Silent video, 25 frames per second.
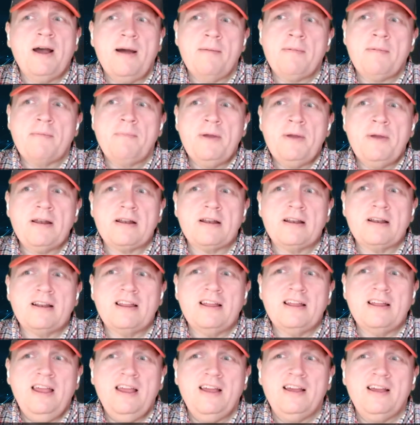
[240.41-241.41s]
a bit,
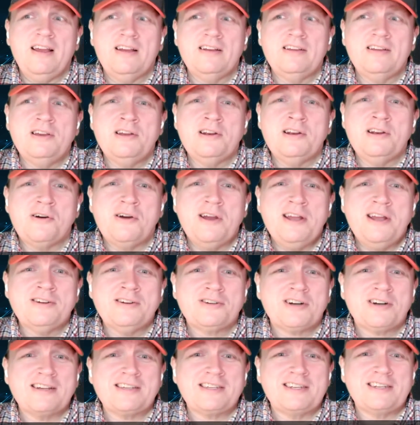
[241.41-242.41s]

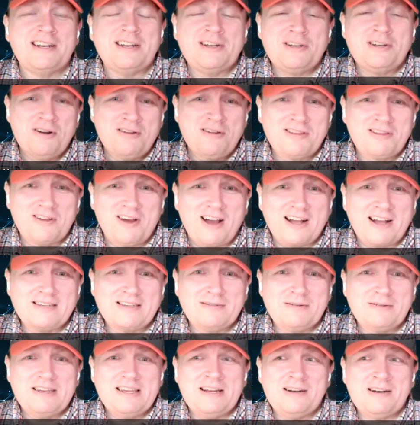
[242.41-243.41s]
interested in your
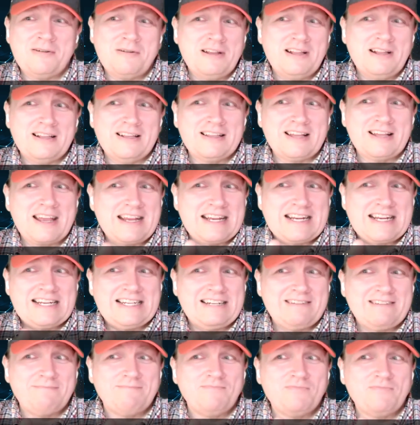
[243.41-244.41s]
thoughts, like,
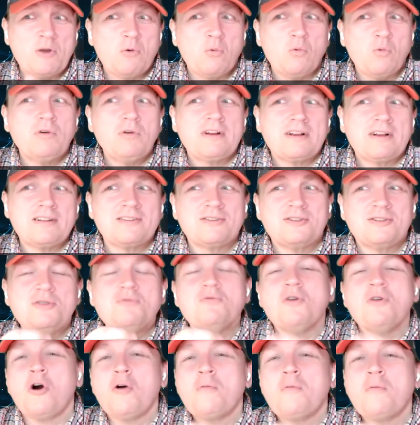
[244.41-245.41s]

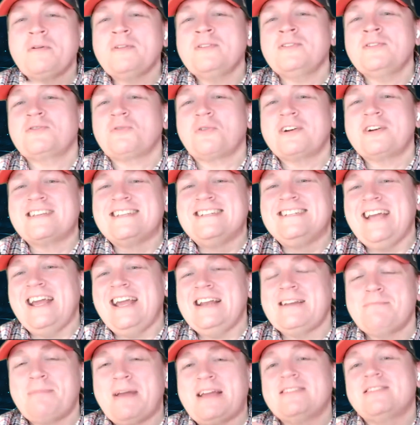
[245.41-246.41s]
do open source
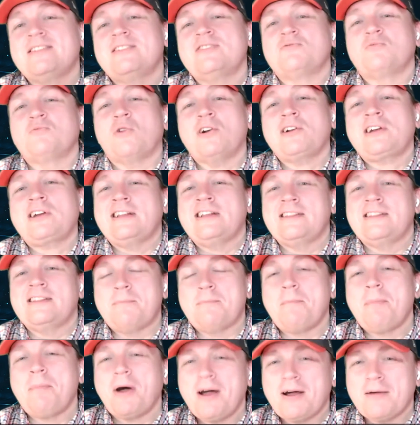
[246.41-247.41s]
databases work in
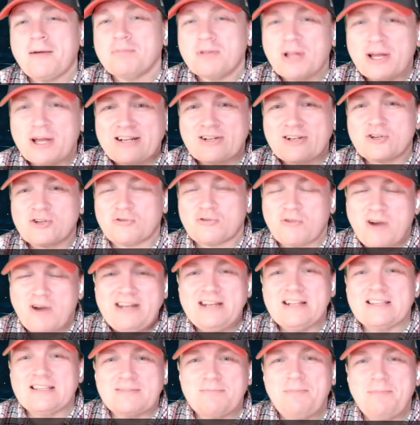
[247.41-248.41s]
the public
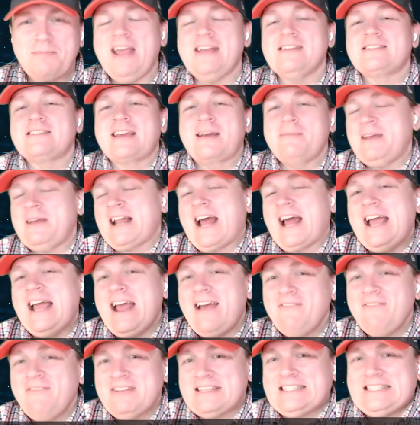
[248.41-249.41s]
traded space? I
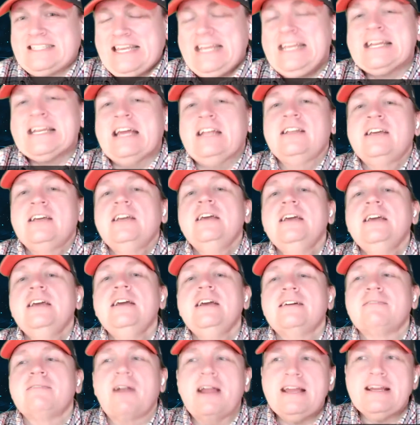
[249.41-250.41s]
haven't seen it,
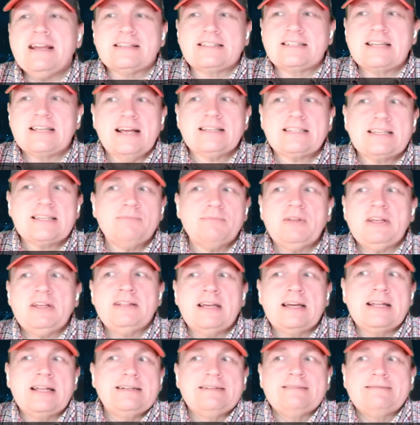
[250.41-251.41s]
right? It's not something
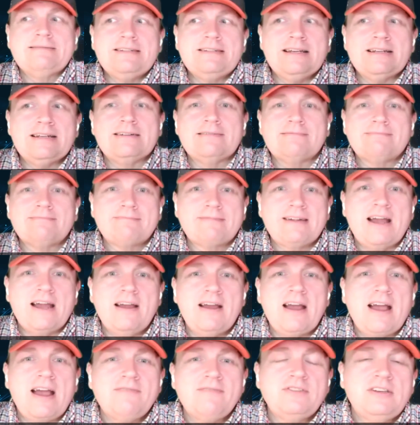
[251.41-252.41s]
that,
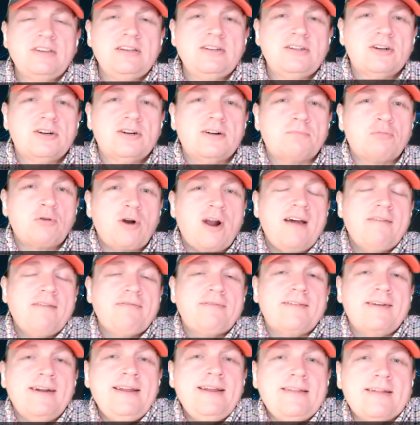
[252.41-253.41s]
I've seen turn a
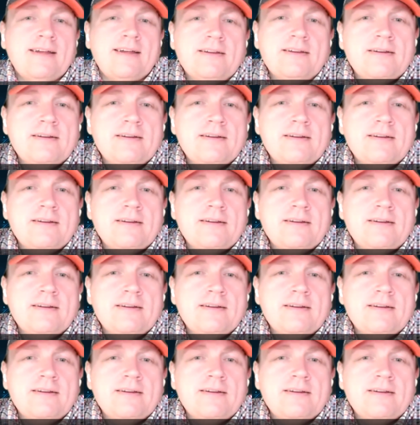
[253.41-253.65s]
profit or anything.